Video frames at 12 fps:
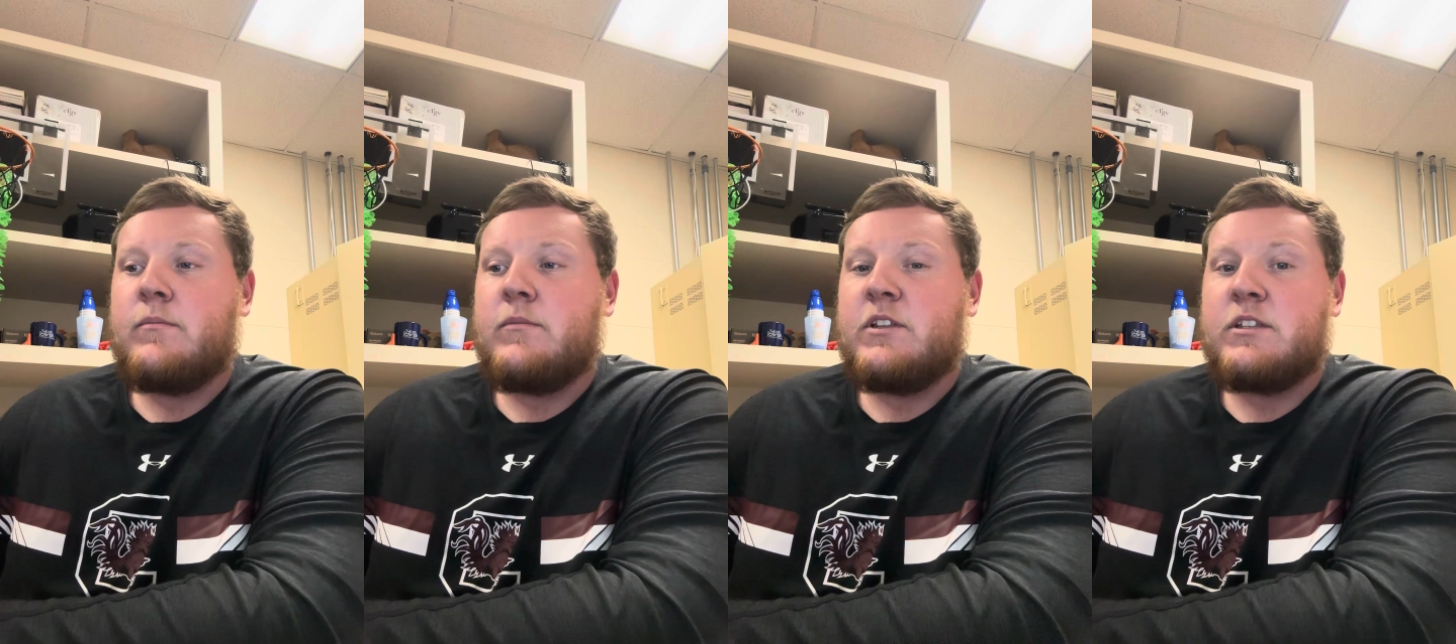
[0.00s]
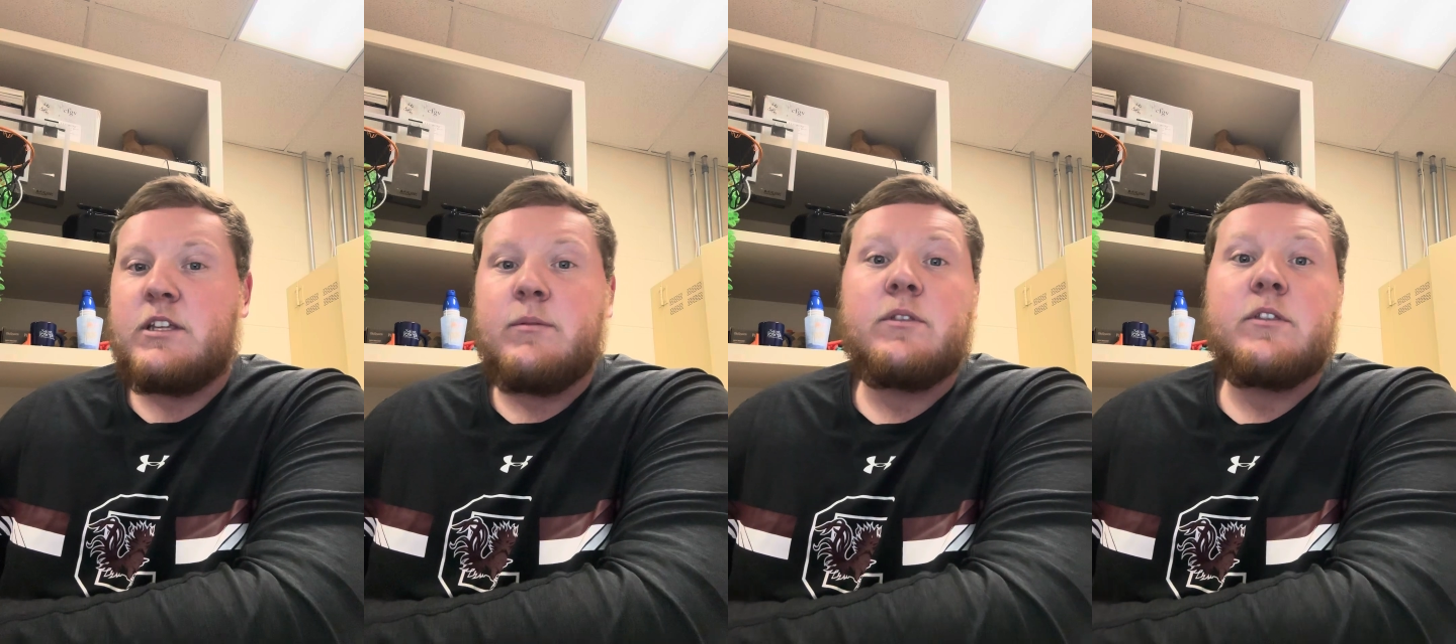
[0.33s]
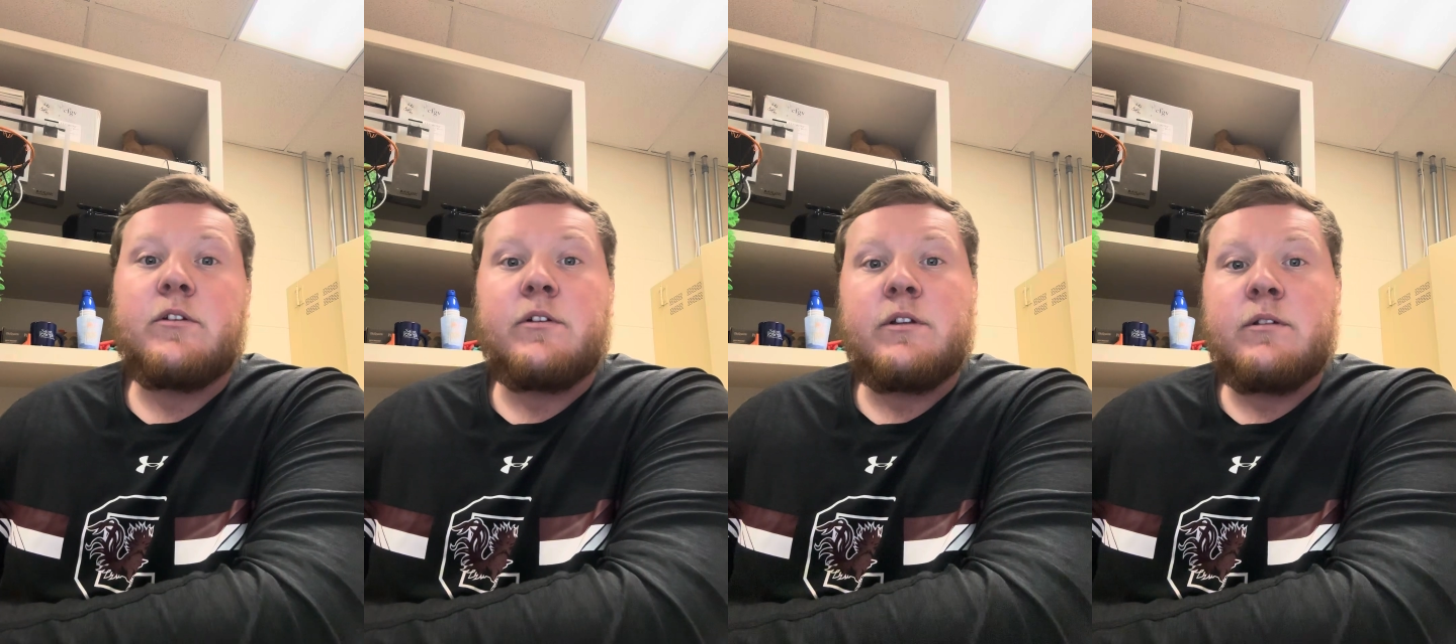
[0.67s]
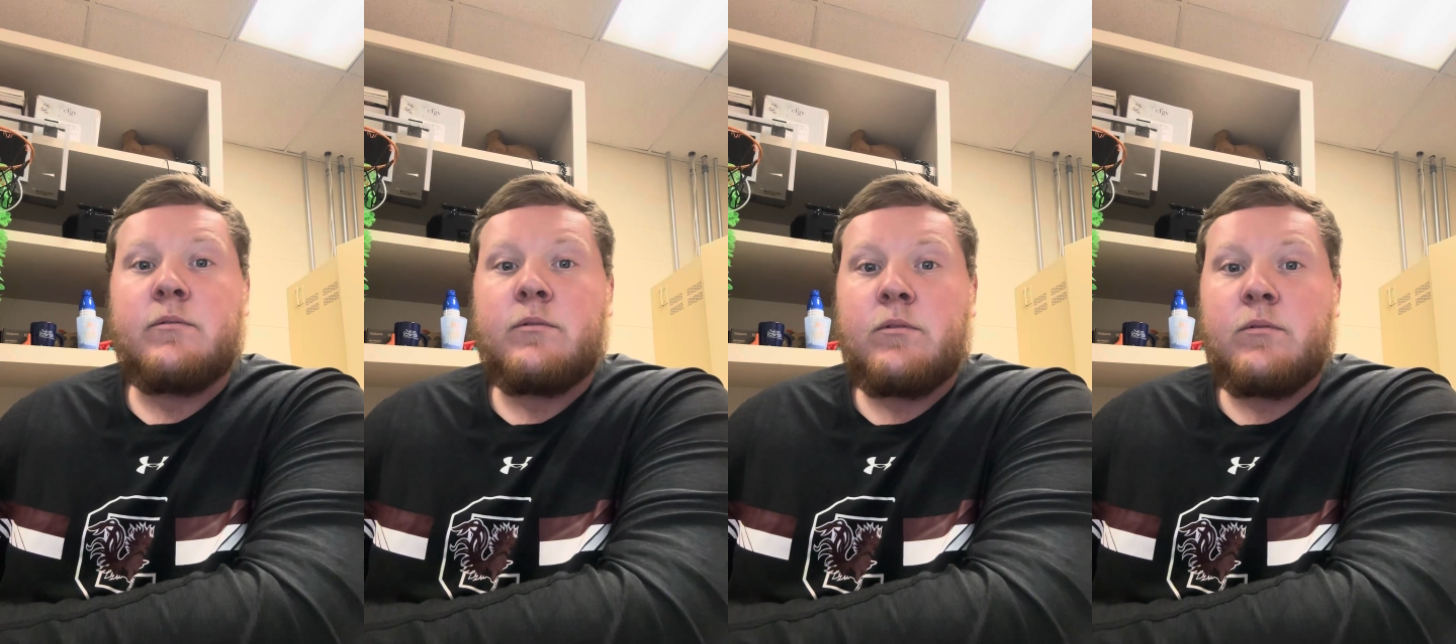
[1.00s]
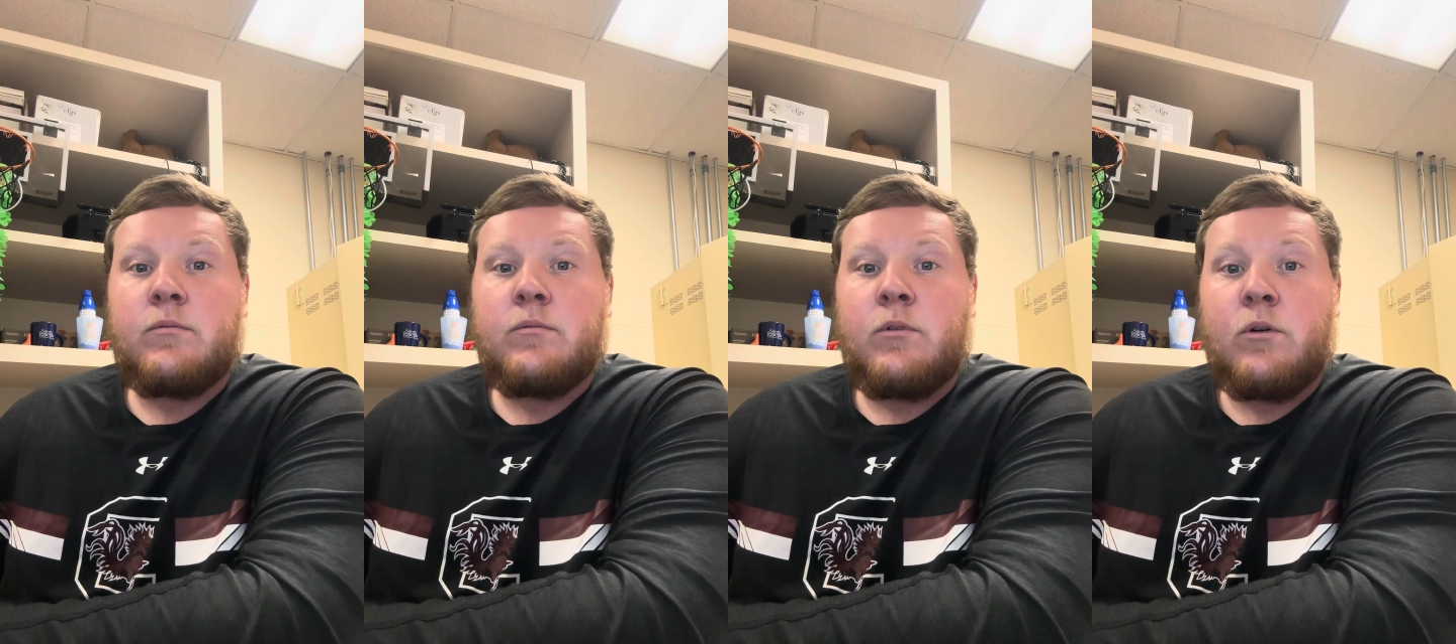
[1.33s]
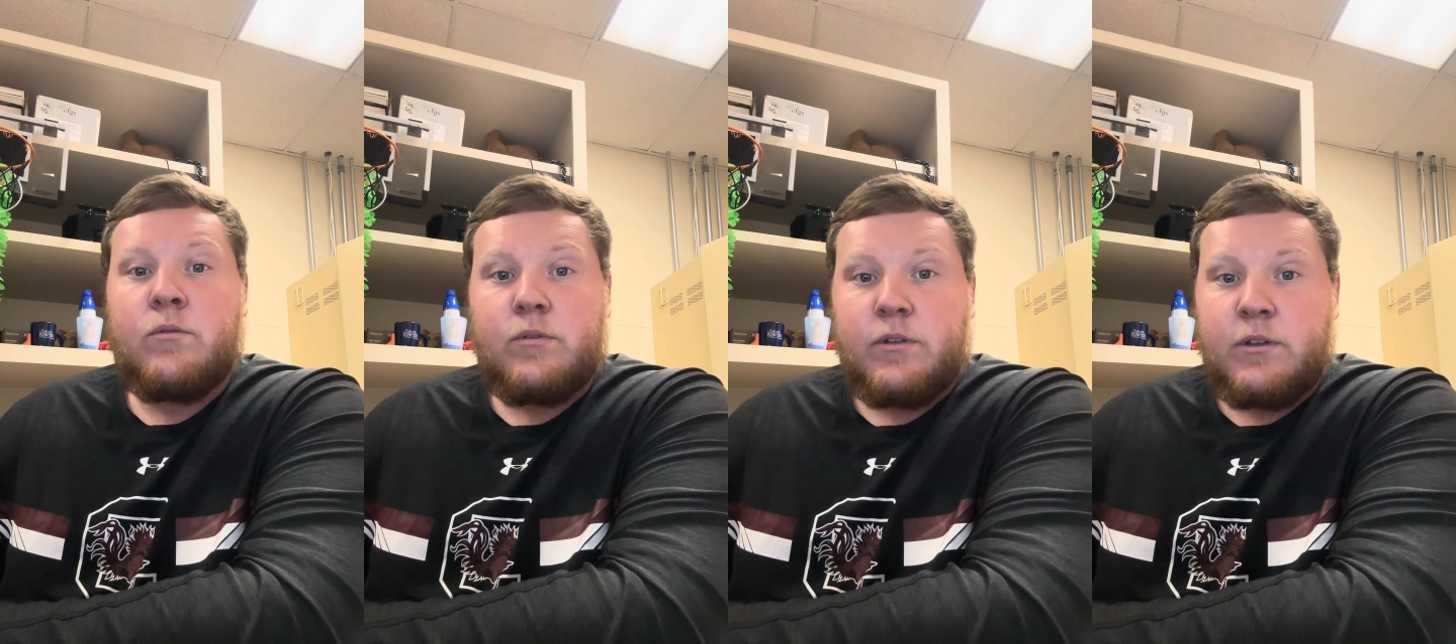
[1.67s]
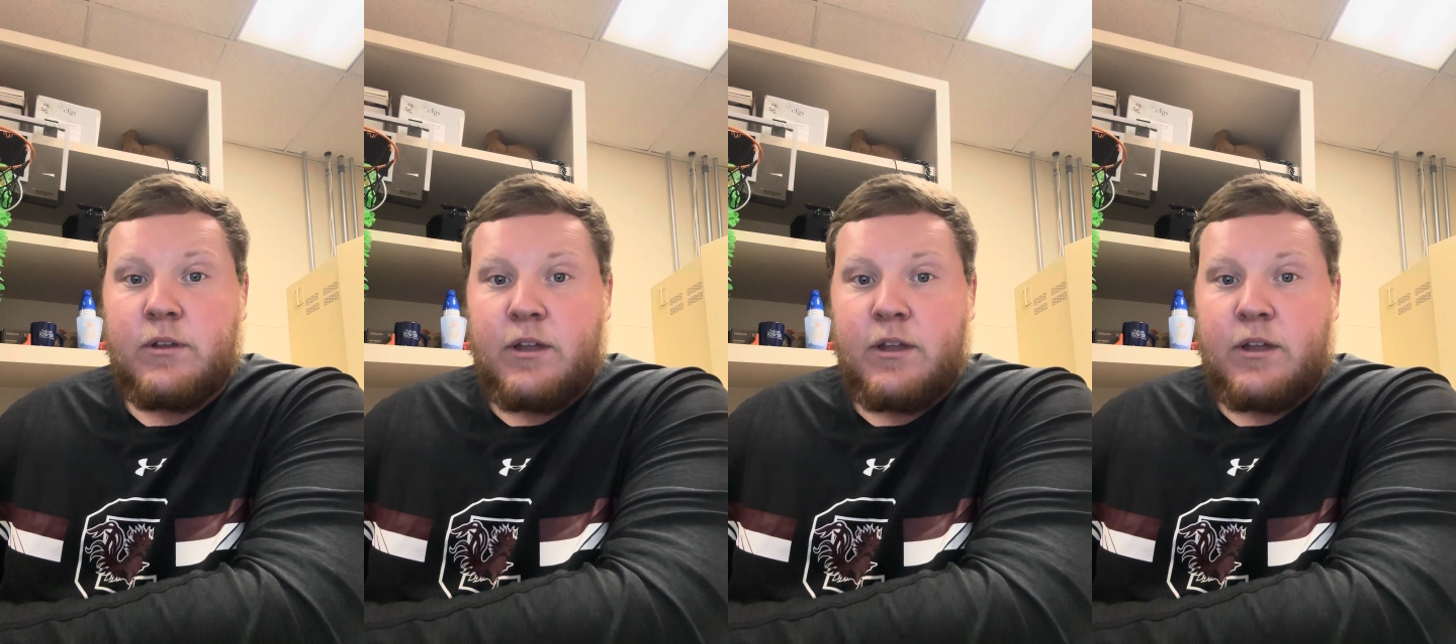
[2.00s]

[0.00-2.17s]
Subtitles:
The schema theory will hopefully